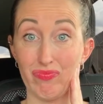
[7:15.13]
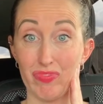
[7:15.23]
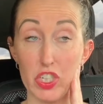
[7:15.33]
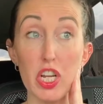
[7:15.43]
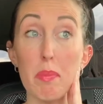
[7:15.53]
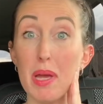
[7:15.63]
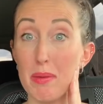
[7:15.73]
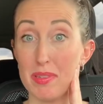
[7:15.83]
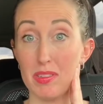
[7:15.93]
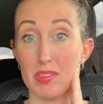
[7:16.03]
She had
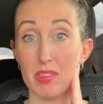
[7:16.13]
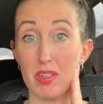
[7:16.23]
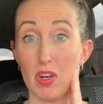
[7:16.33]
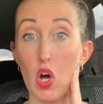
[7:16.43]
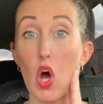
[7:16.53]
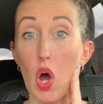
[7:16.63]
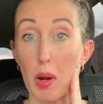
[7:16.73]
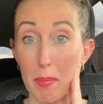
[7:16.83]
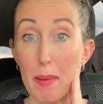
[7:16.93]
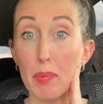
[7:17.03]
babies on
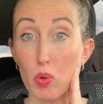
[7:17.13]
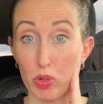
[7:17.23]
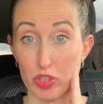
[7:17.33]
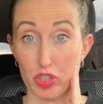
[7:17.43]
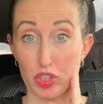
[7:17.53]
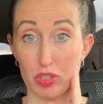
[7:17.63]
my porch.